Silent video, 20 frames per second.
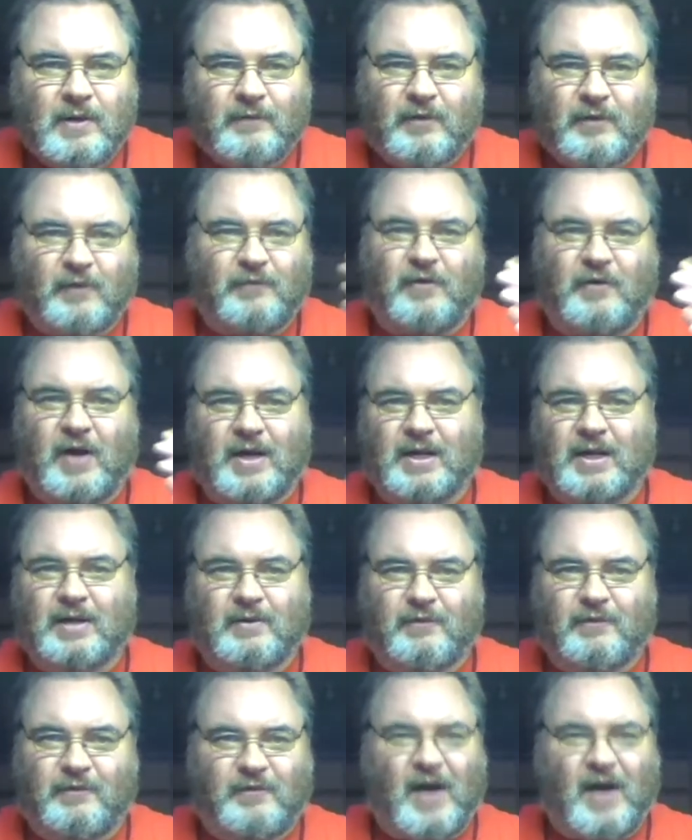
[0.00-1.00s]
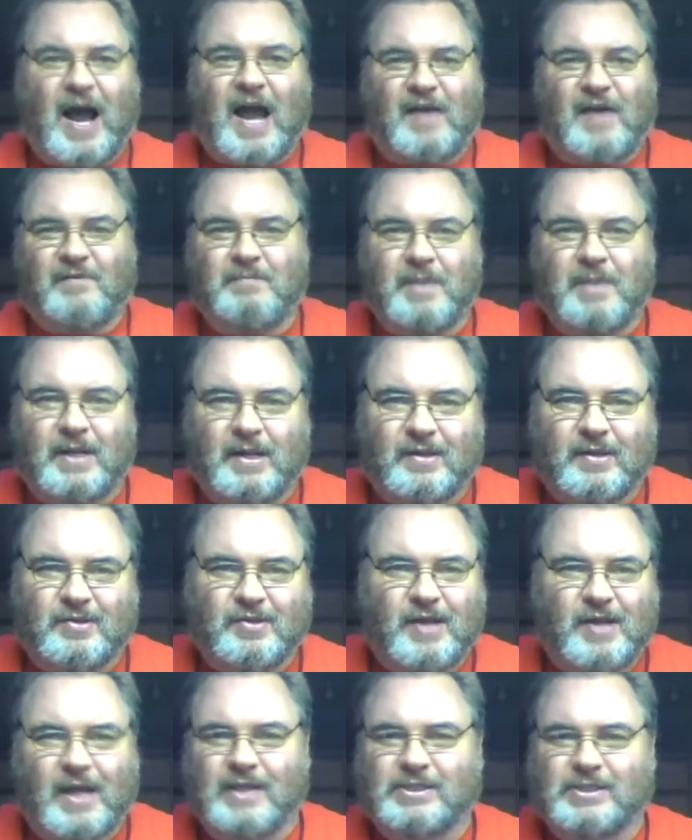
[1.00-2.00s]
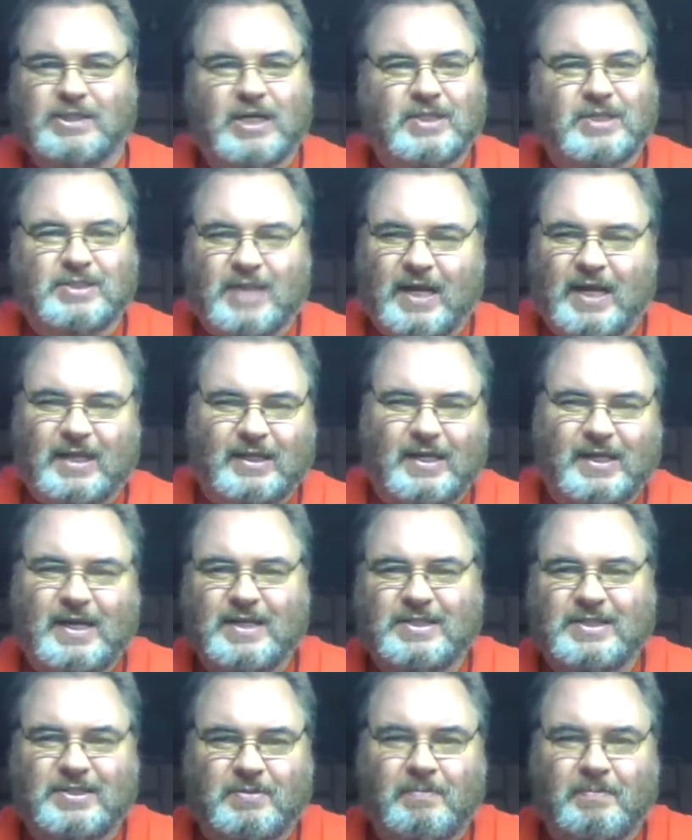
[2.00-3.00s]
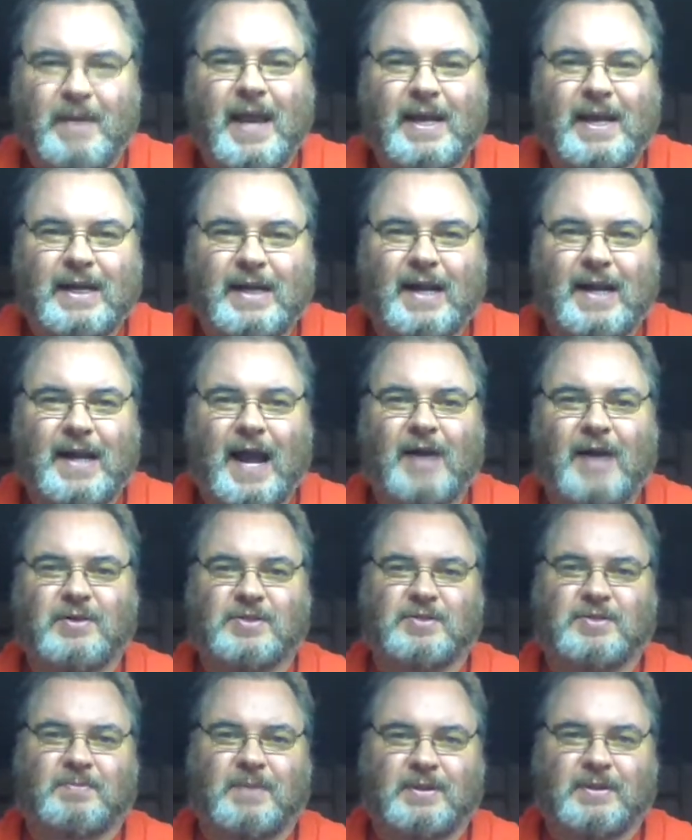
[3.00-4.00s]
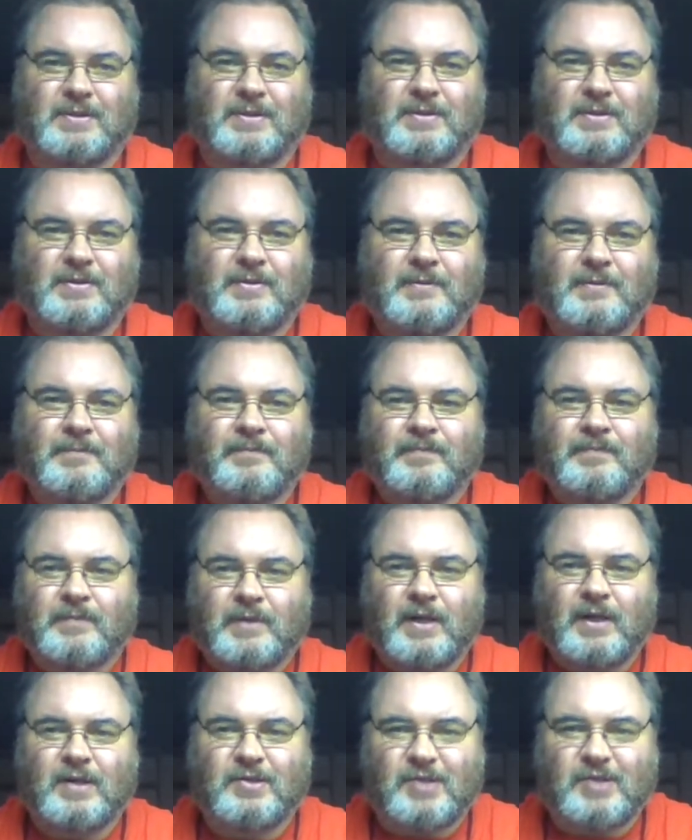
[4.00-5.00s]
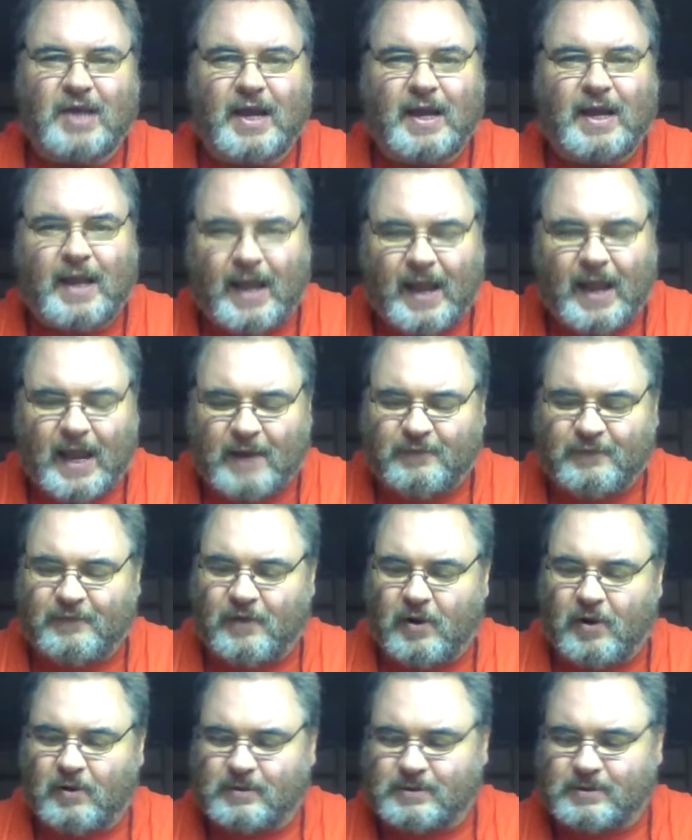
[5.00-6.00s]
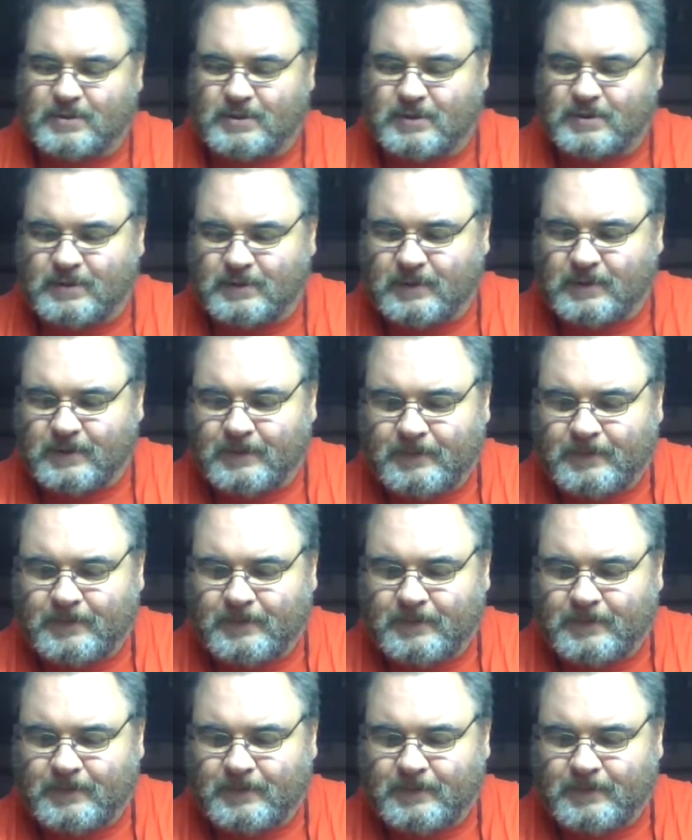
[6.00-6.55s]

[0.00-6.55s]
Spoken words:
for fucking 5 minutes and just at least make an announcement and say, hey folks,